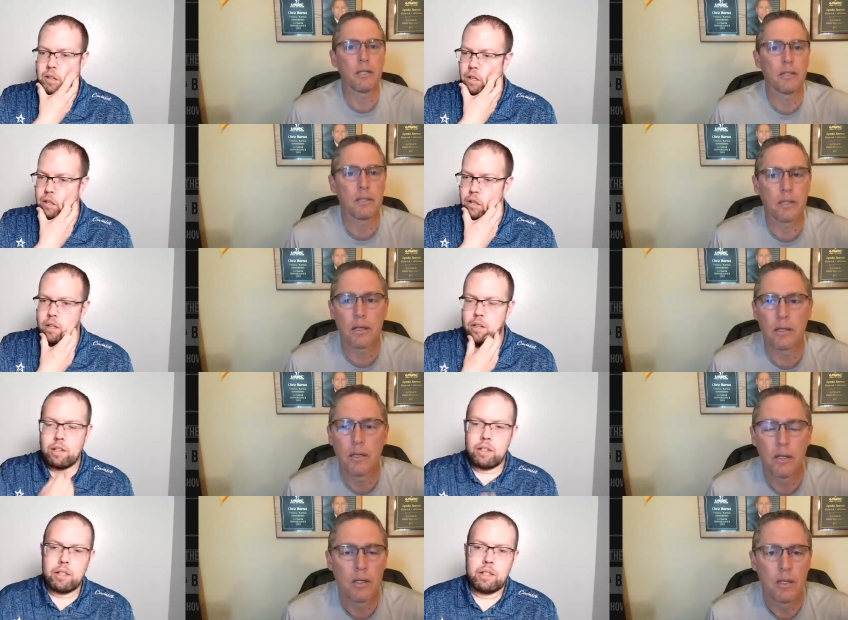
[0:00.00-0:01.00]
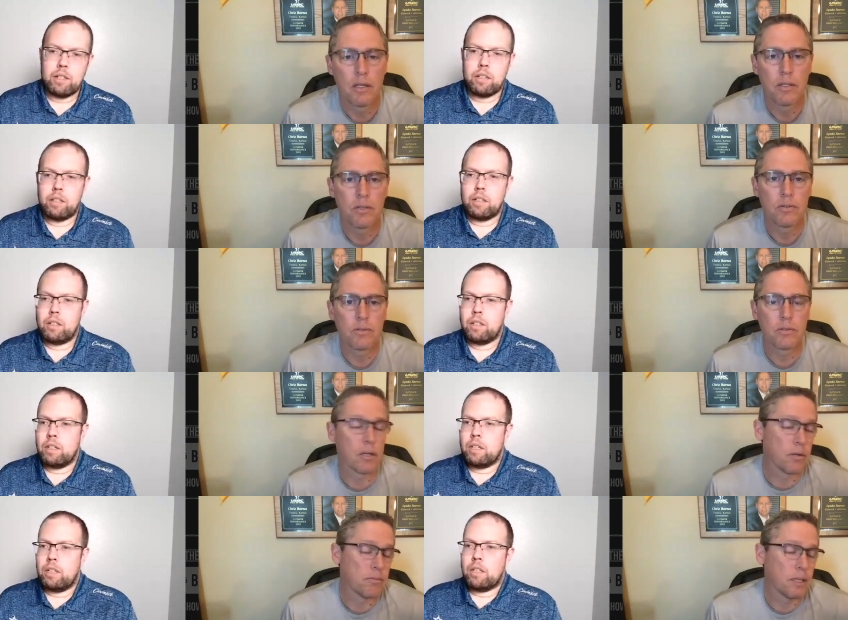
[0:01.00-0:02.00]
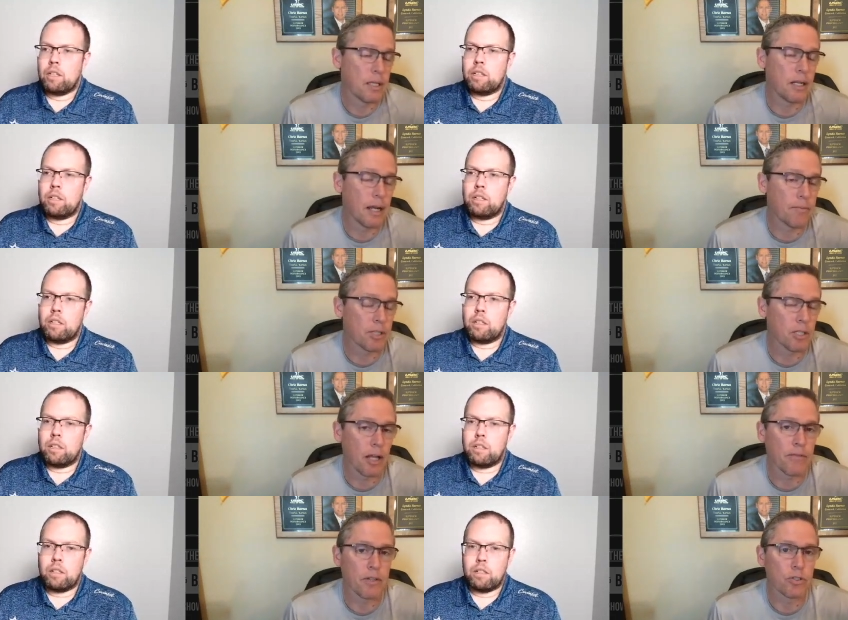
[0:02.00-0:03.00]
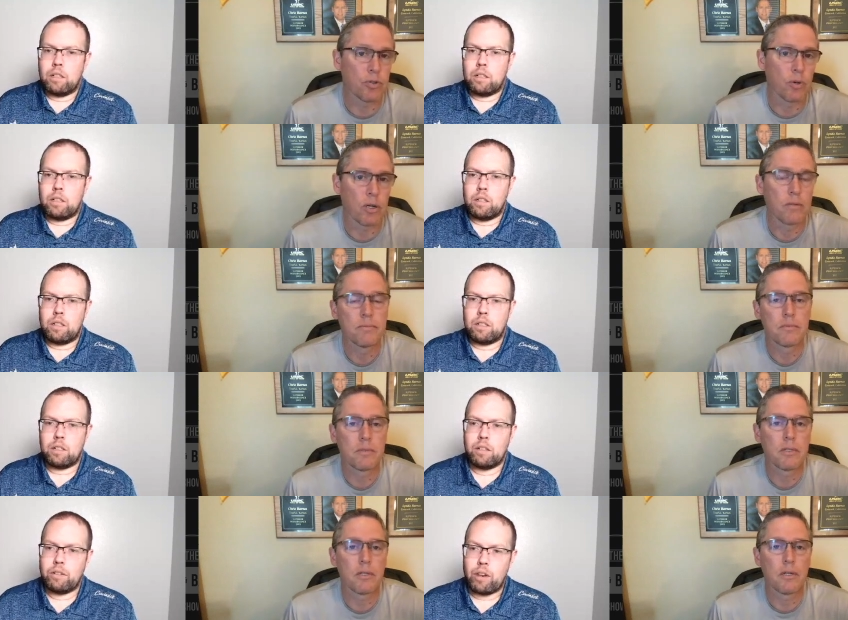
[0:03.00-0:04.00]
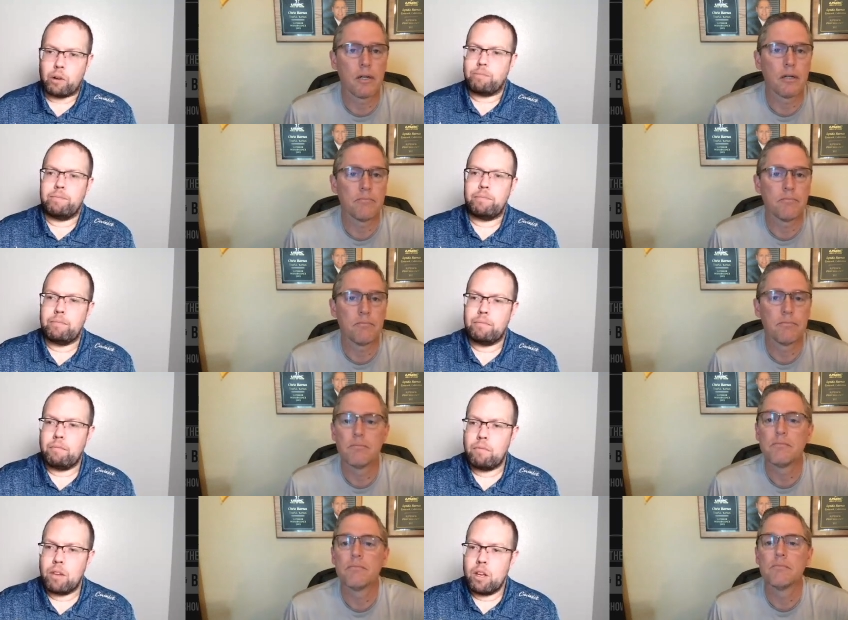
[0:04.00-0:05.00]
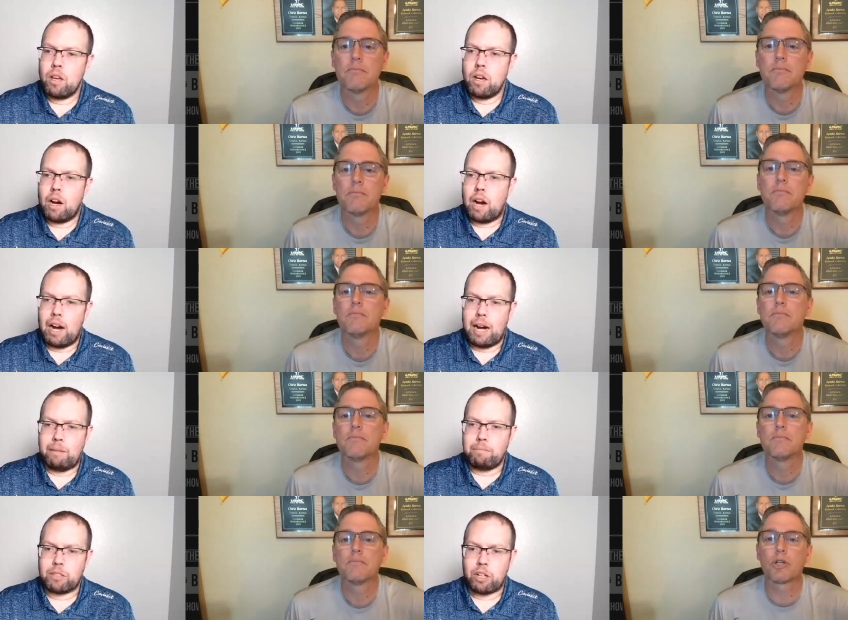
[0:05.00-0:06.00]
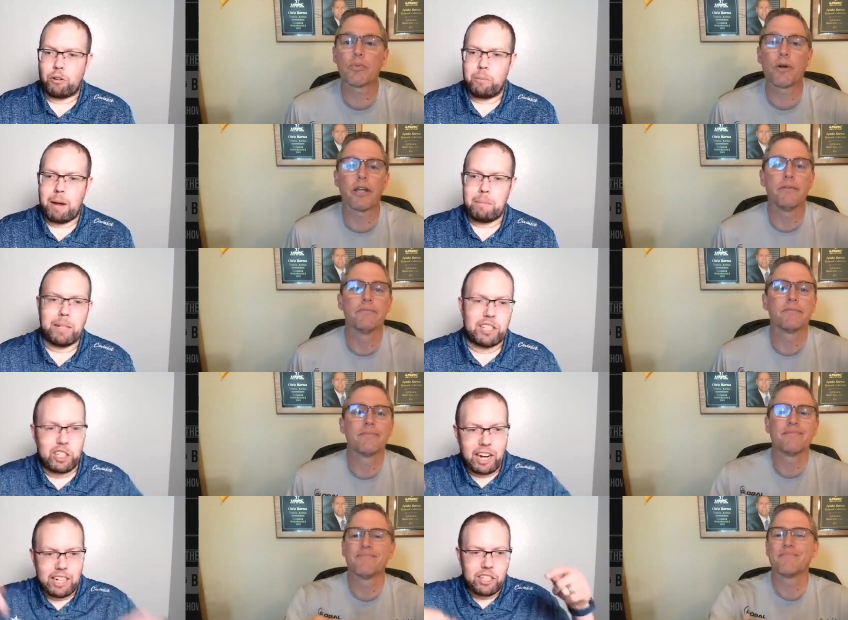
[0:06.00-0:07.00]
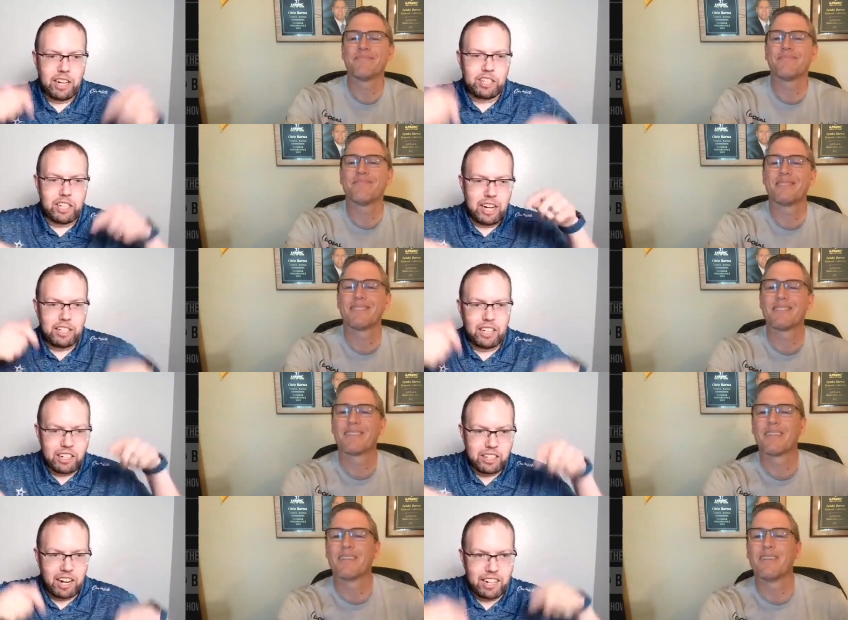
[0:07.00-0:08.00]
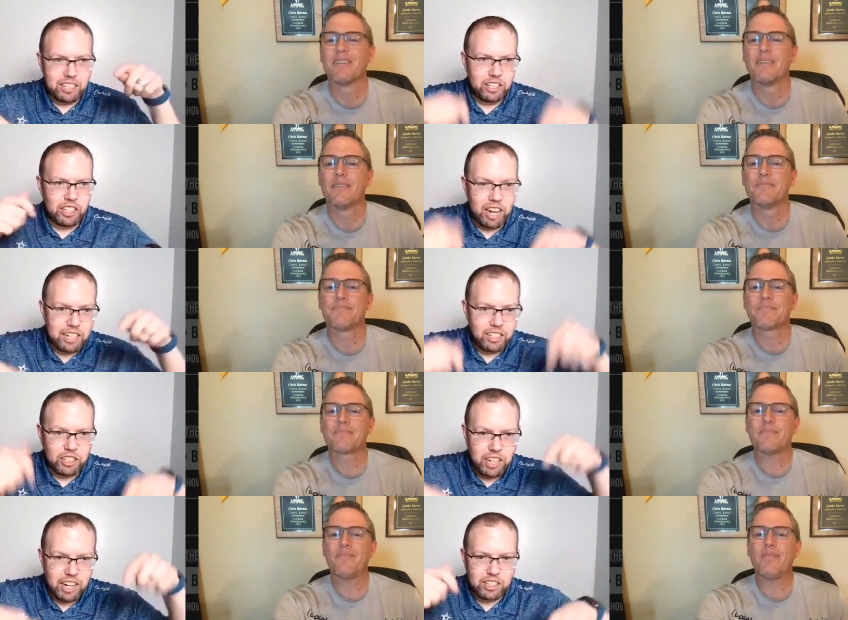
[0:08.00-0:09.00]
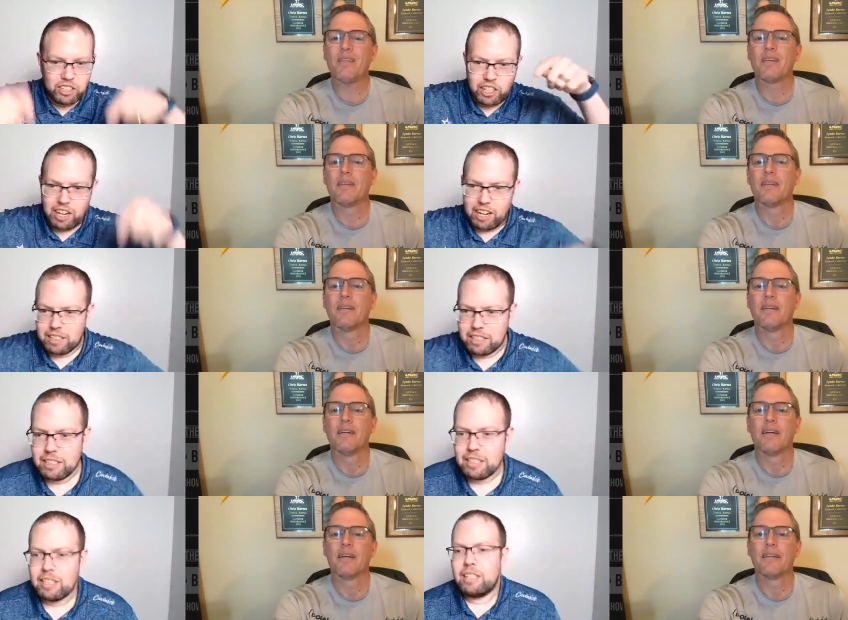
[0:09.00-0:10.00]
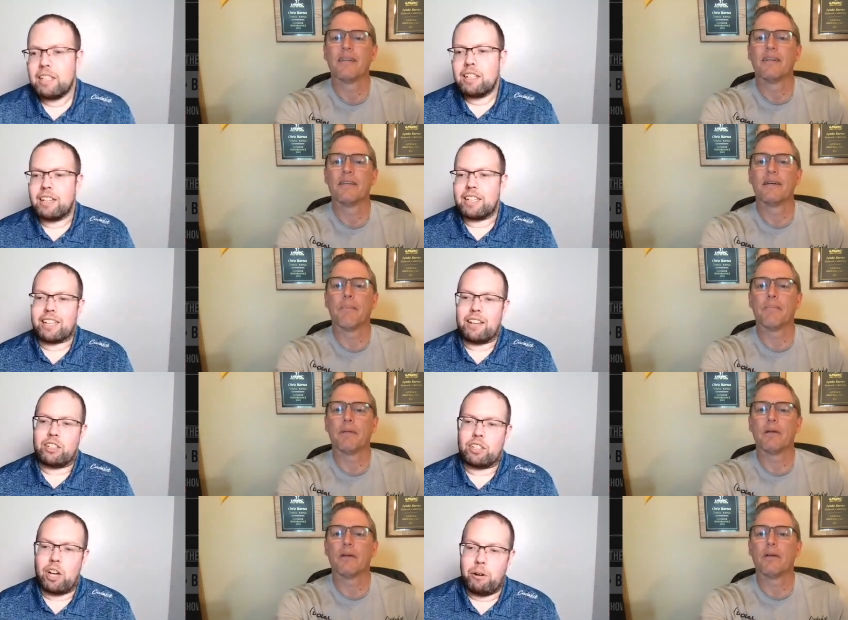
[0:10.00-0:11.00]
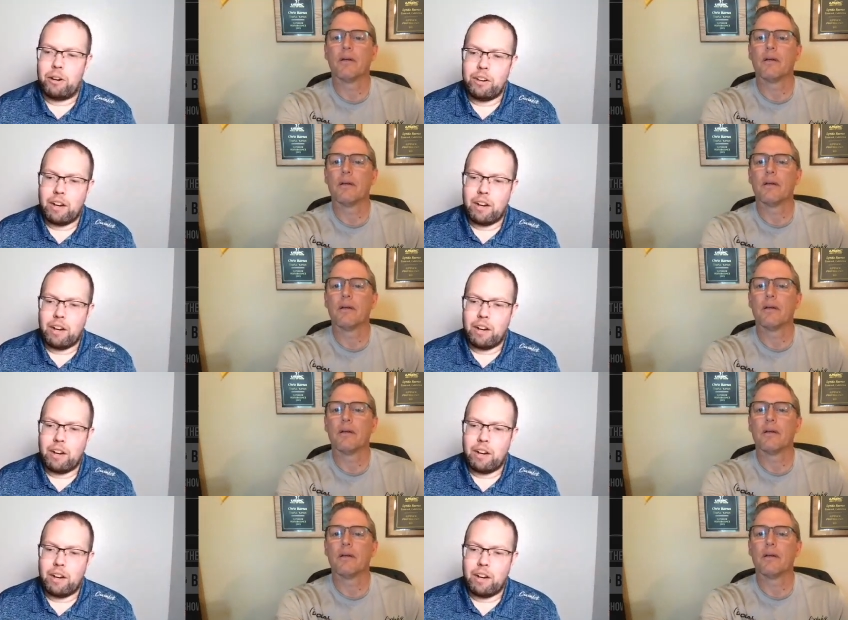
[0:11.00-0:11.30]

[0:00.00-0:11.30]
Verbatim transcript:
Speaker 1: and uh, so it didn't have much life on tour. No.
Speaker 2: Uh, um, so remember, share, share, share, share, share, share, share, share, share, share. Let's yep. get this going.